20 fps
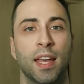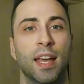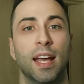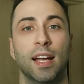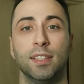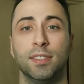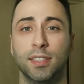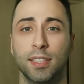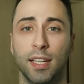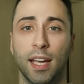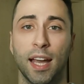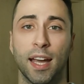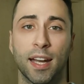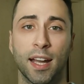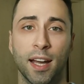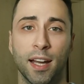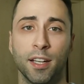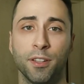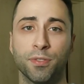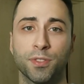As he
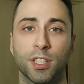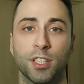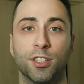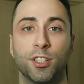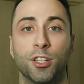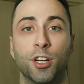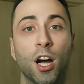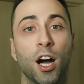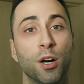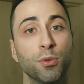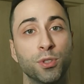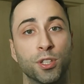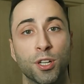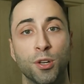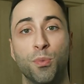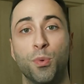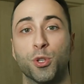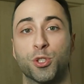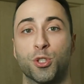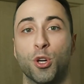arrived, the router
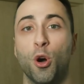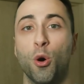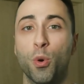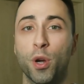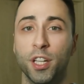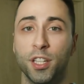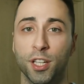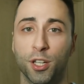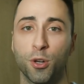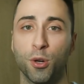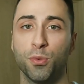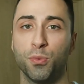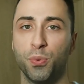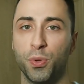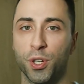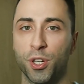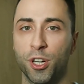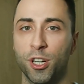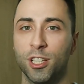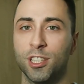was already
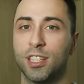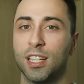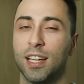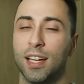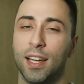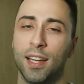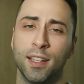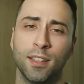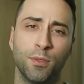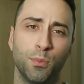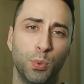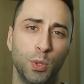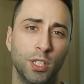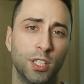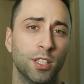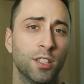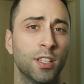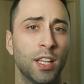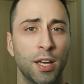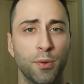configured and we
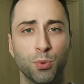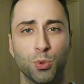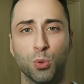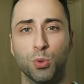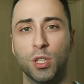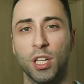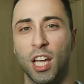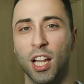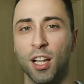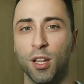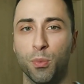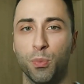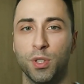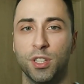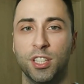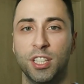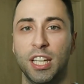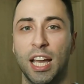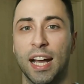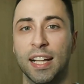didn't have to deal with
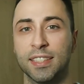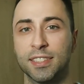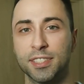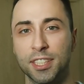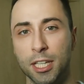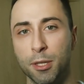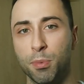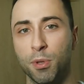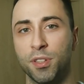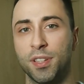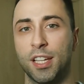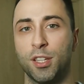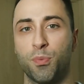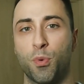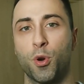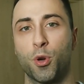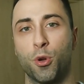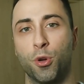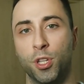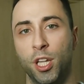the unstable
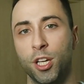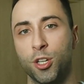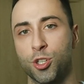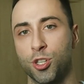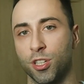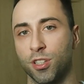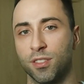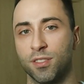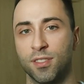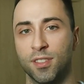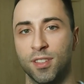network connection.